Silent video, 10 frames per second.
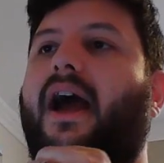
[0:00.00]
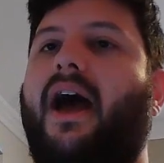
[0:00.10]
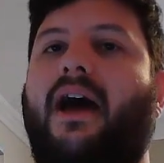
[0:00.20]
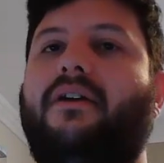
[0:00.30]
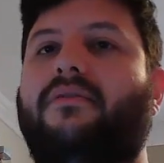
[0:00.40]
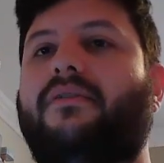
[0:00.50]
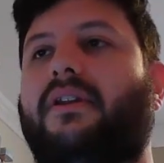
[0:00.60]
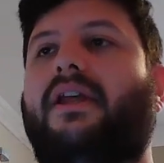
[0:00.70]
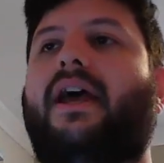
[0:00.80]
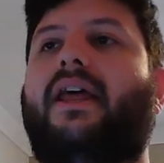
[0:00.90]
I
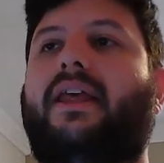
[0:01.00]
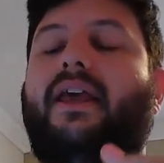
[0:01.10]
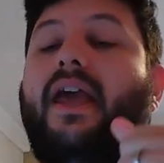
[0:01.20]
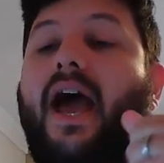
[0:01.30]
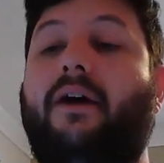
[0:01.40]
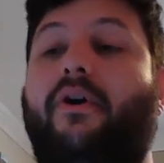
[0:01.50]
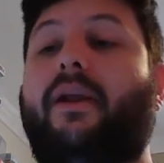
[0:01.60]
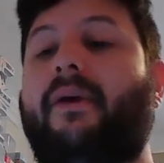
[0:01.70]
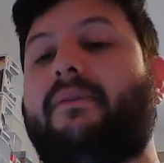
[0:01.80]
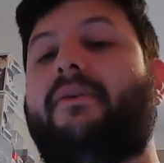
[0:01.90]
want to
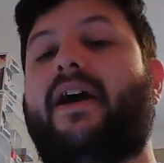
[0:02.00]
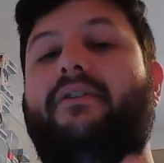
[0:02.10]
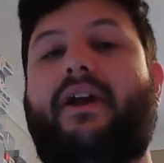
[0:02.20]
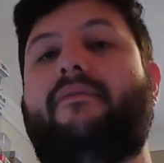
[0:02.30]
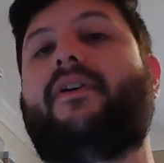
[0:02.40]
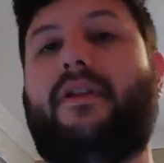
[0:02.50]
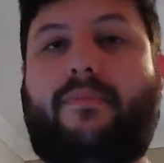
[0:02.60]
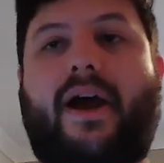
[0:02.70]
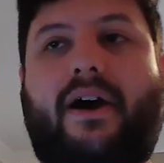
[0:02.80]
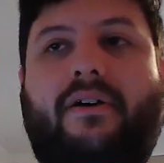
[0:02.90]
make my grandfather
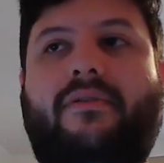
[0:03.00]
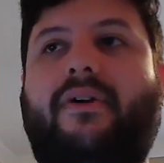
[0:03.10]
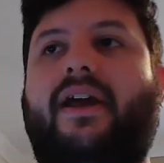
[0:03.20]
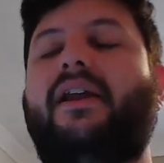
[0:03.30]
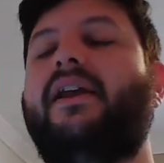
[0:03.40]
proud, right?